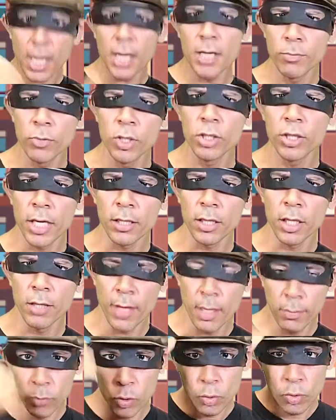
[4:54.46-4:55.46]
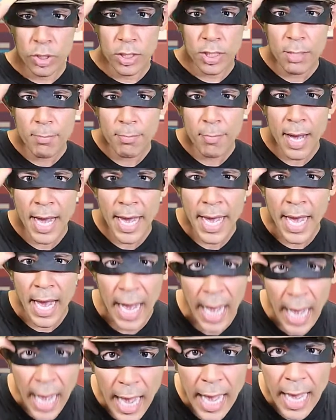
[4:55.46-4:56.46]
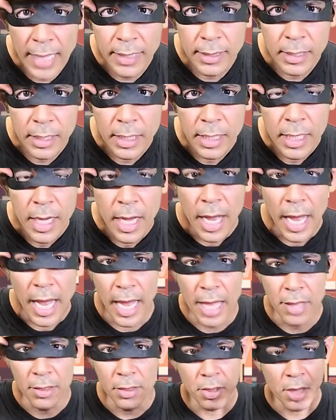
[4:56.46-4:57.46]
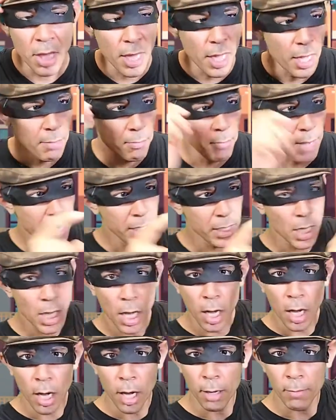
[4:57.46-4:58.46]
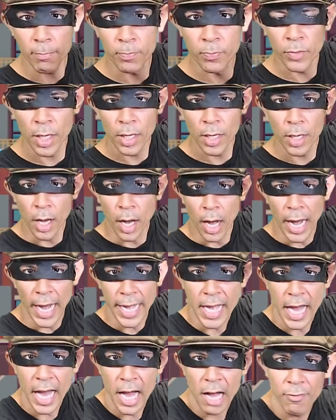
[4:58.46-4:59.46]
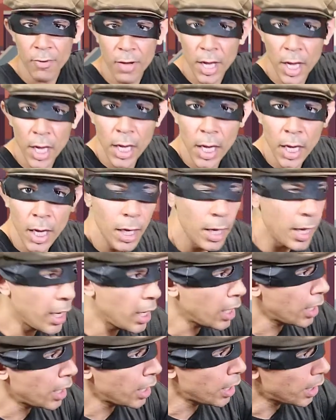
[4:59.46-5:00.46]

I am Detective M. You see my hat and uh, my, uh, I have a, a,